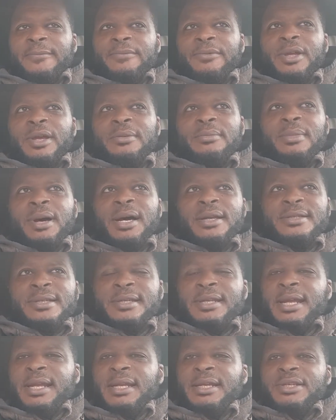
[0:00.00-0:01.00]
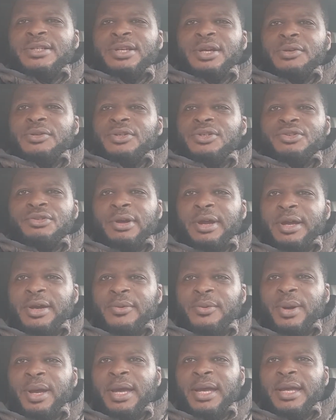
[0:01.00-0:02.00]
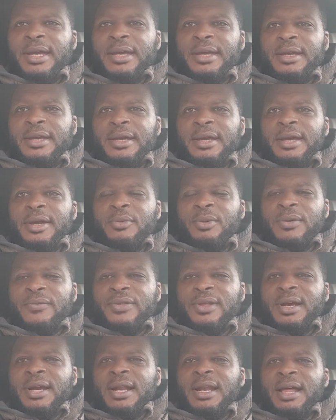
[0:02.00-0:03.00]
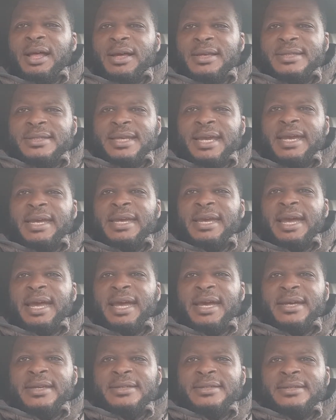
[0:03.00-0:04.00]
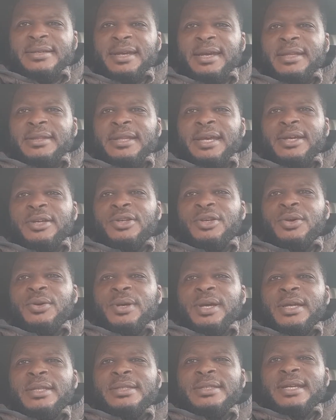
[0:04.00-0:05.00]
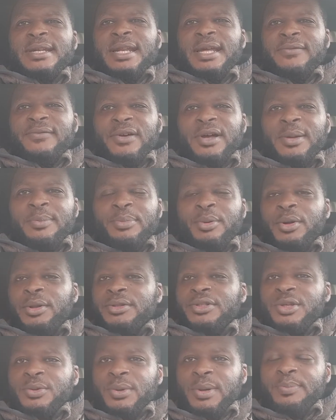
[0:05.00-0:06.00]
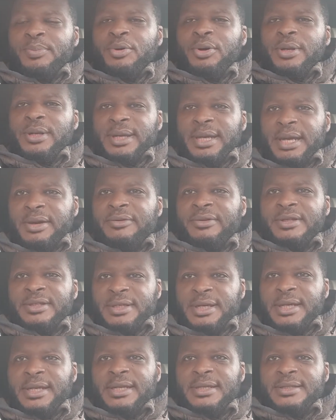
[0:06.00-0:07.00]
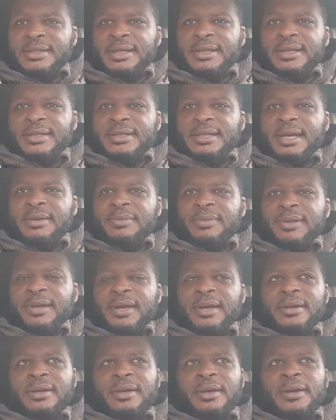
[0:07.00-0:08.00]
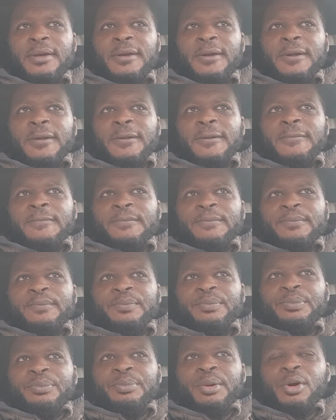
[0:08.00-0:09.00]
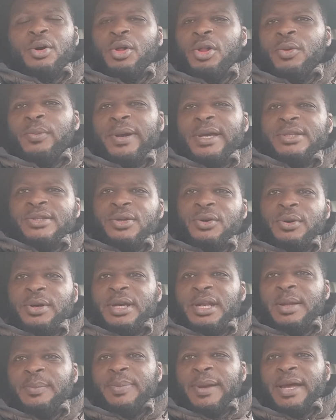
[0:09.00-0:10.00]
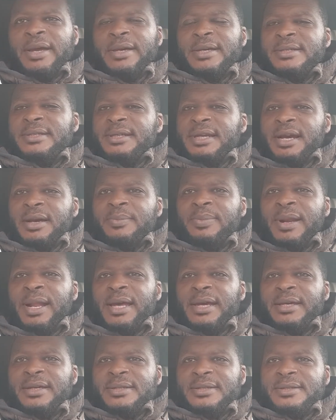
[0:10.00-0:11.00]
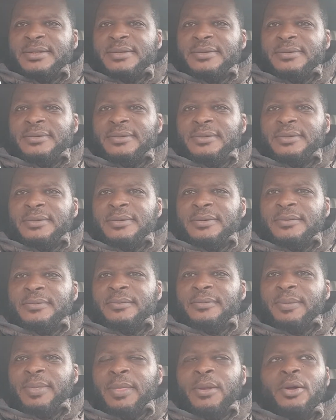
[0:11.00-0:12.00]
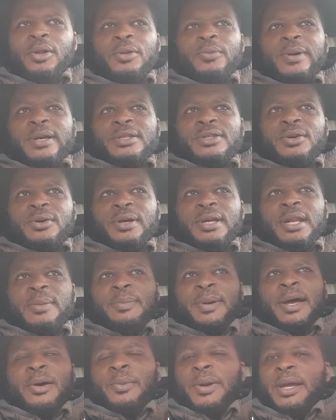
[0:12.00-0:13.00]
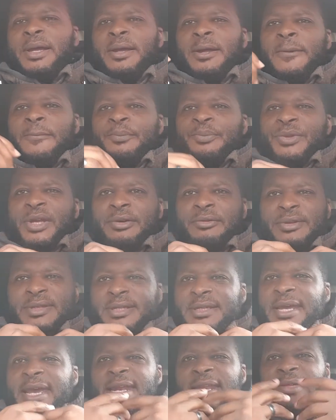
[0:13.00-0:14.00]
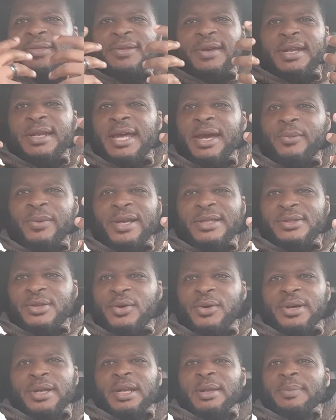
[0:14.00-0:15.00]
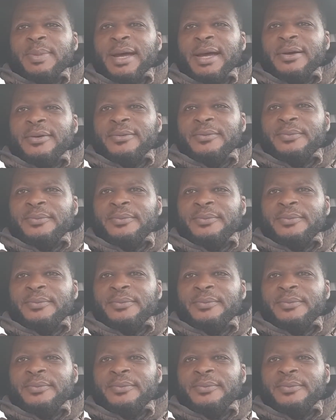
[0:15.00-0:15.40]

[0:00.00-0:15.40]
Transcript: And Martinelli showed straight away with the class that he has that you can deliver a ball to a point. Kieran Tierney has done the same thing. But all we're talking about is young players. All we're talking about, we're, there isn't anything that we're talking about